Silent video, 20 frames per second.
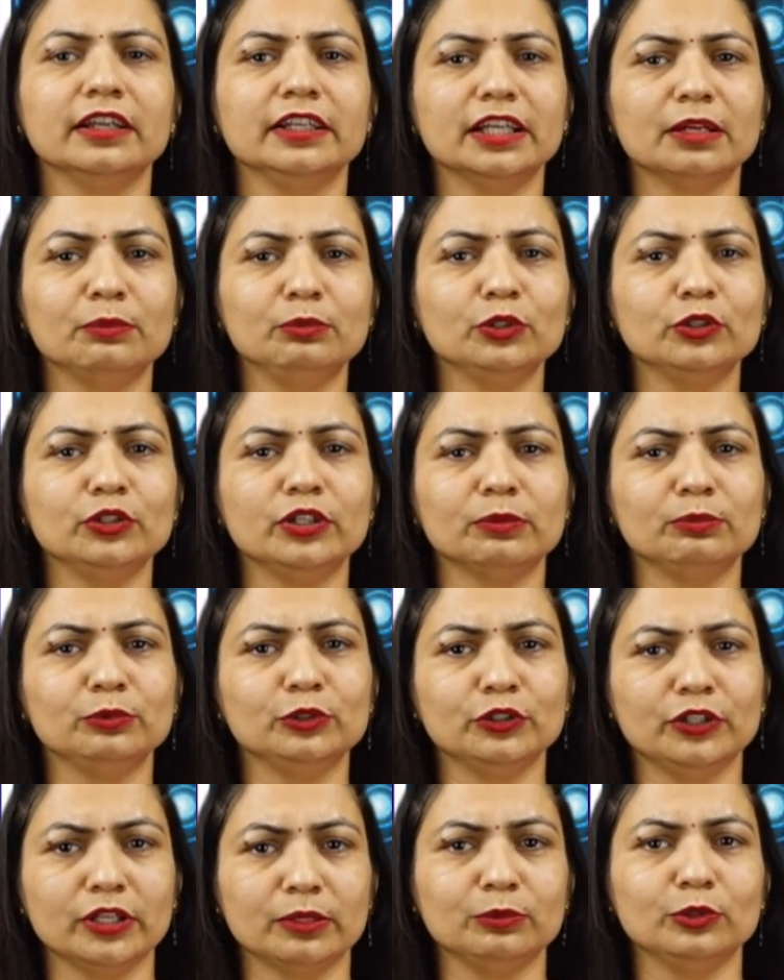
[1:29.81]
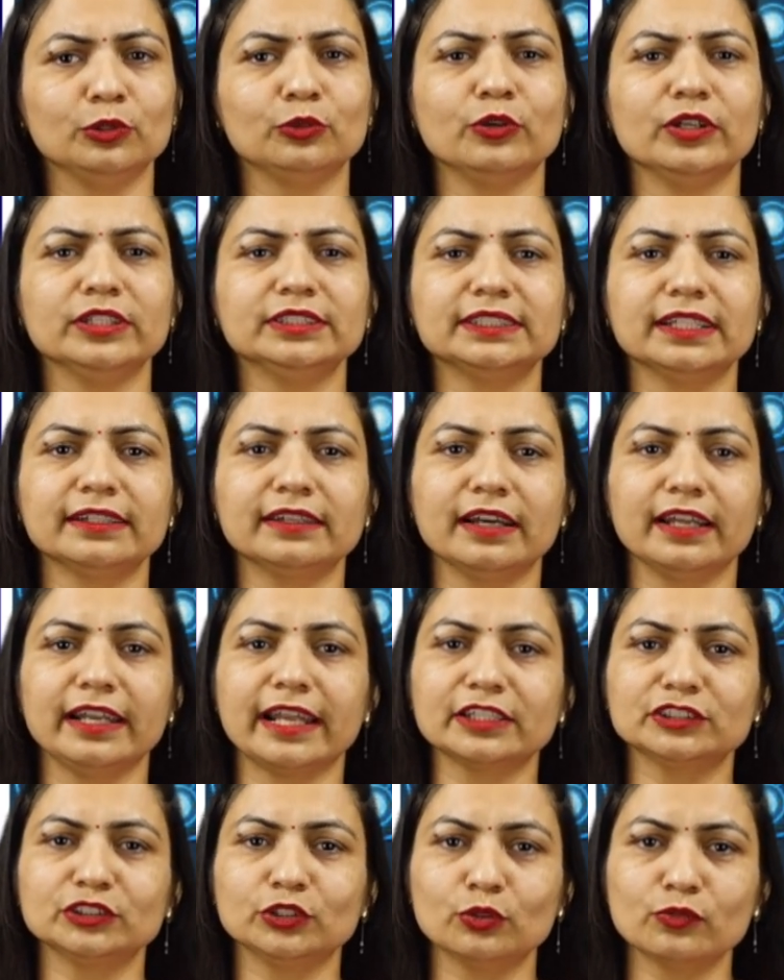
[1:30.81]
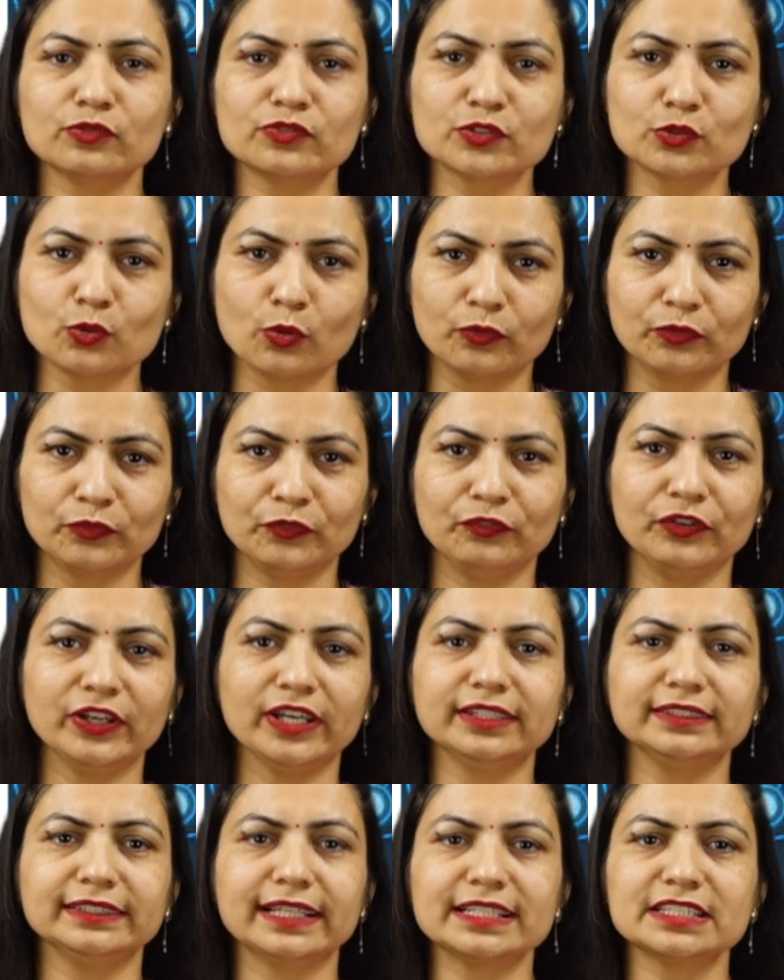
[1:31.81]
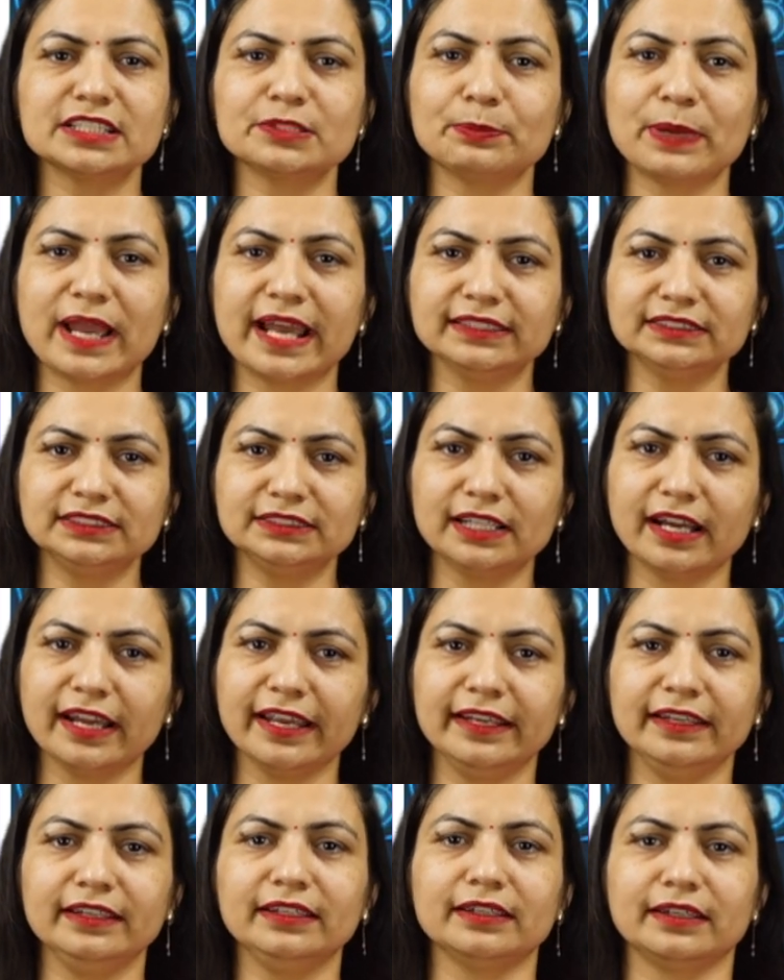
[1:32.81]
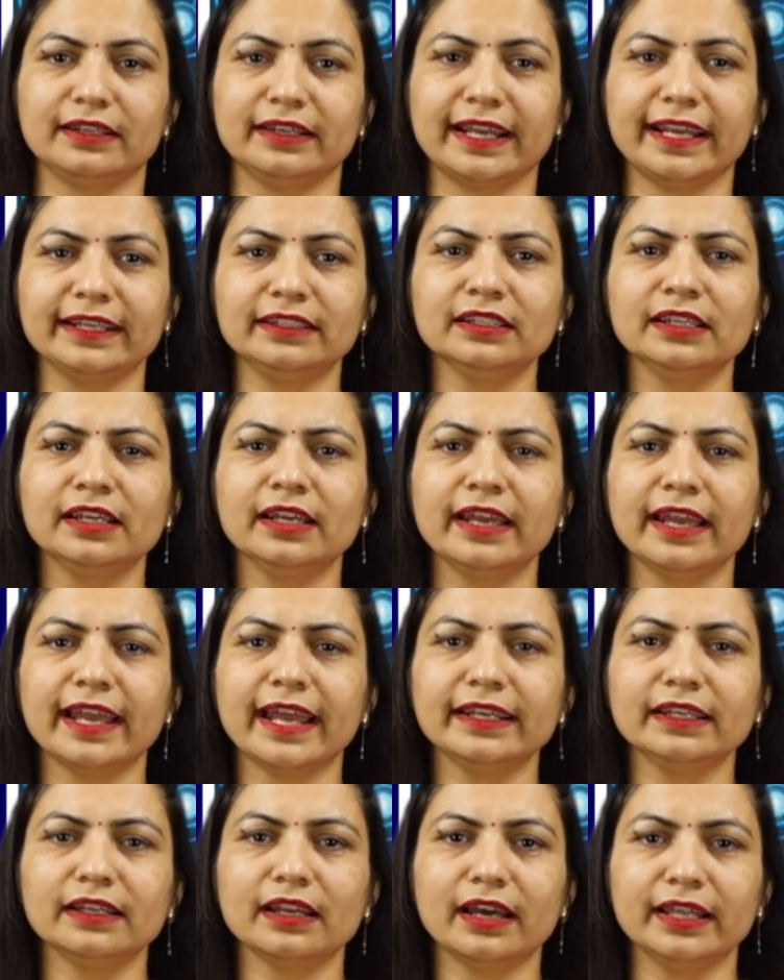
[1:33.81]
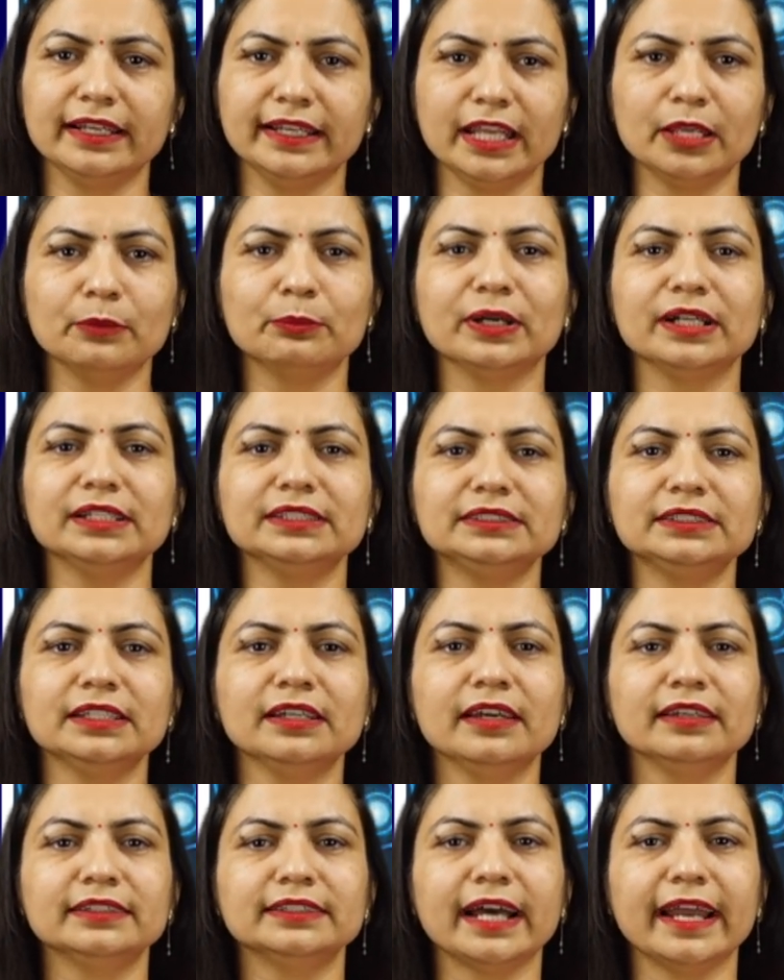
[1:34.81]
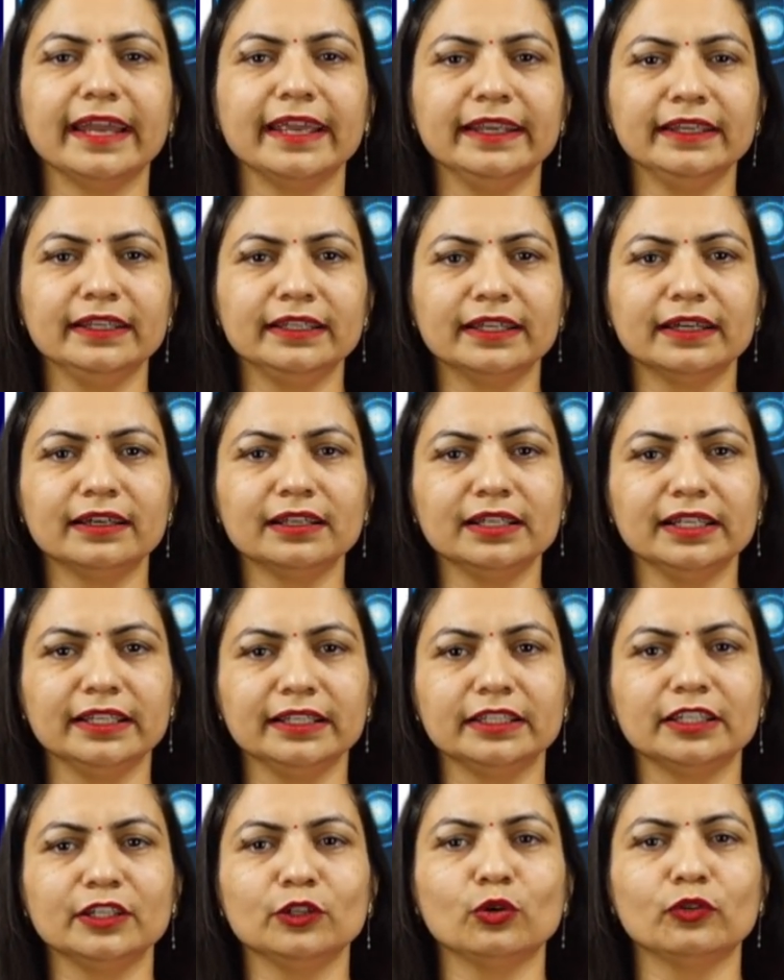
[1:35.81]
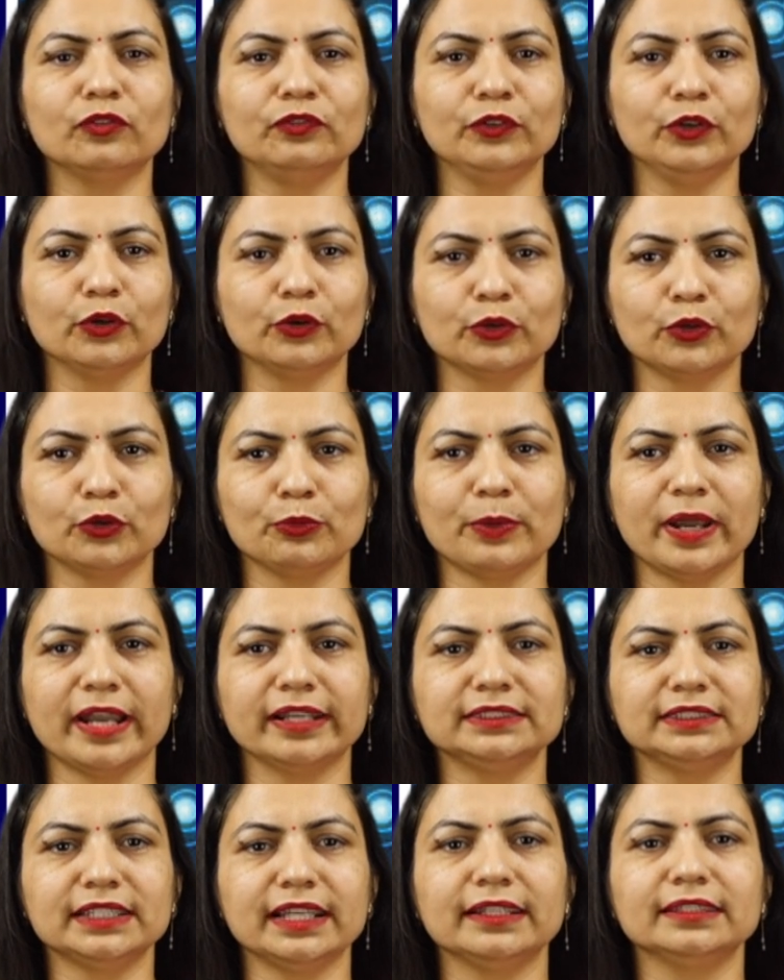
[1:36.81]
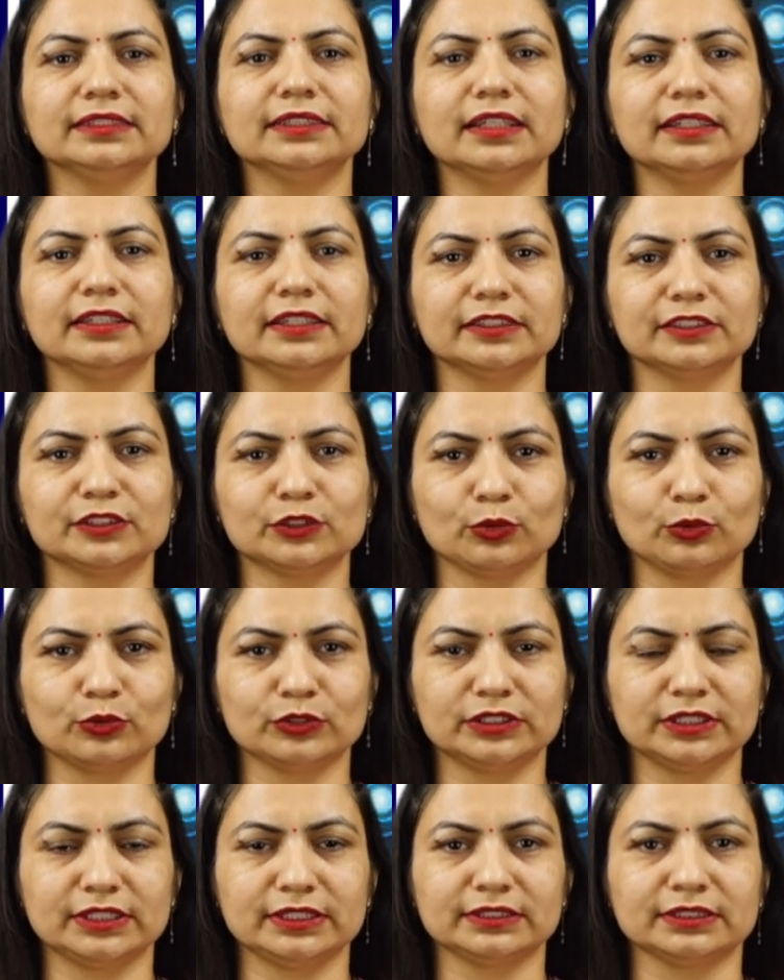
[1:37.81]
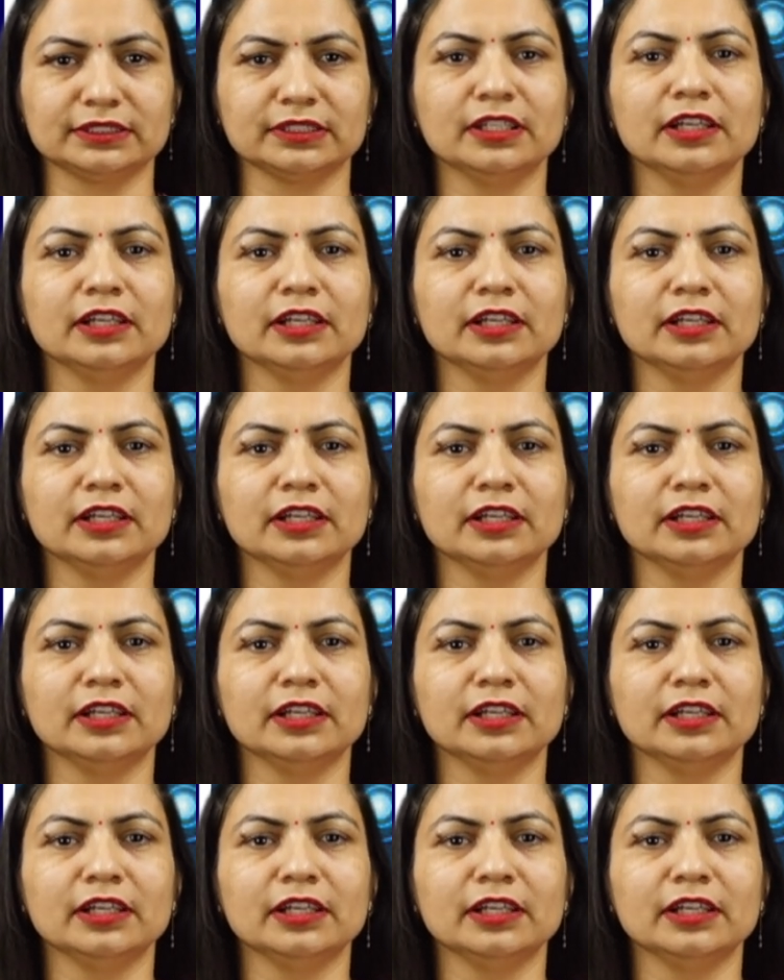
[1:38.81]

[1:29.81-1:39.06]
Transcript: WWW is a collection of software that spans the internet and enables the interlinking of documents and the resources,